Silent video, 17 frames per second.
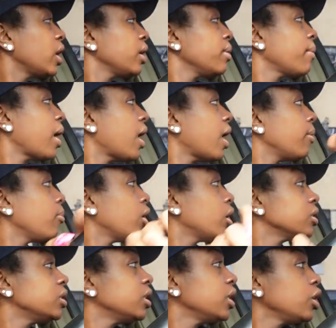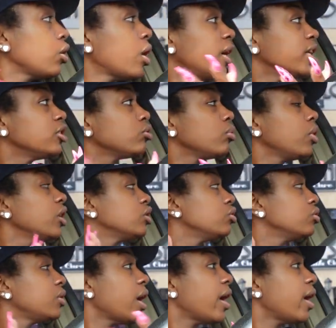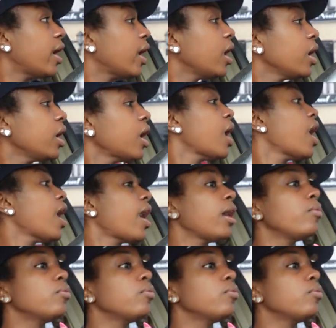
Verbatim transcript: I get my eyebrows done, y'all, I swear to God, I